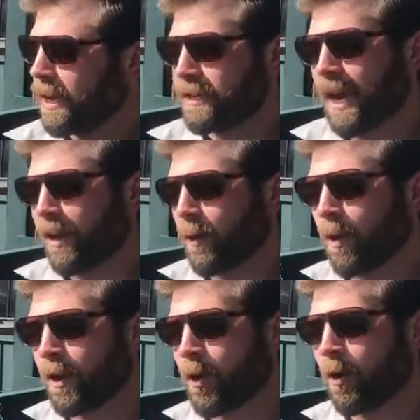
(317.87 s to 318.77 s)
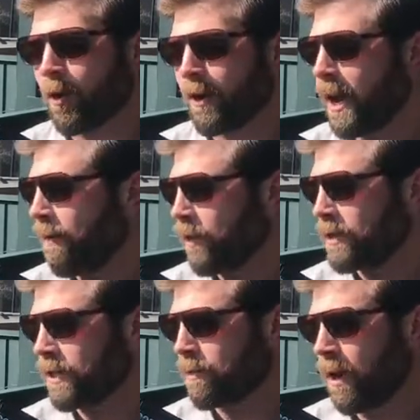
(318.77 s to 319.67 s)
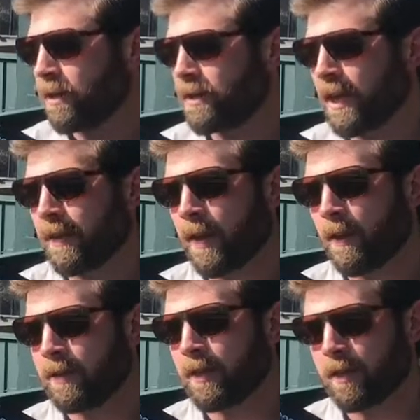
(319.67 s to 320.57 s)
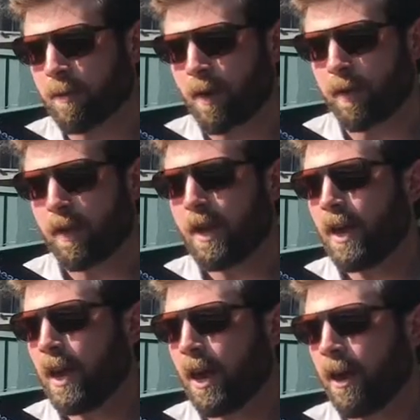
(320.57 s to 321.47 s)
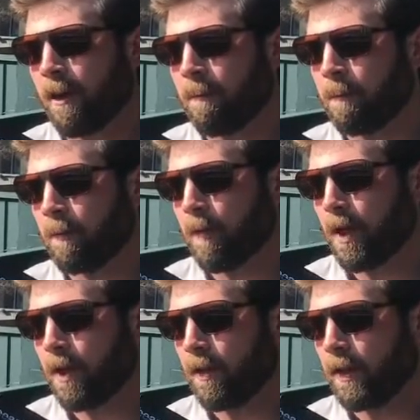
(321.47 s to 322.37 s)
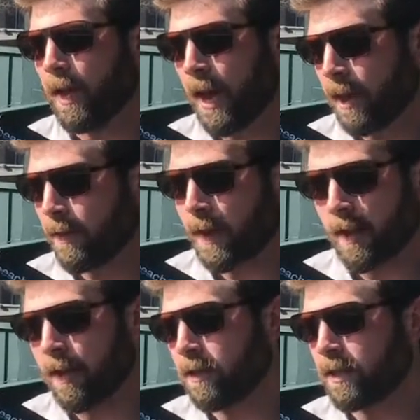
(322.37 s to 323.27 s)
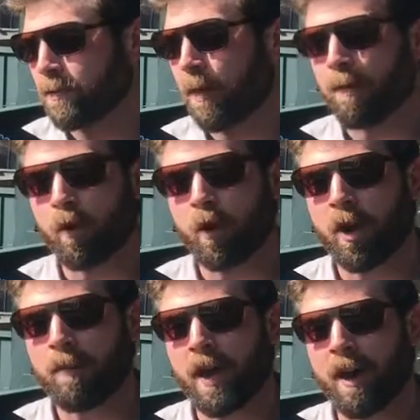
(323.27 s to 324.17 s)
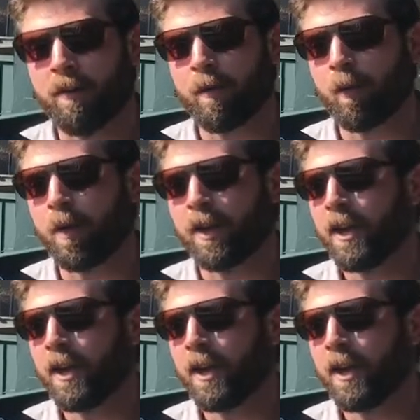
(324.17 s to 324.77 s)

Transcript: Exactly. One cohort every 6 months, and at the end of the 6 month, at the end of the 6 month program, they have everyone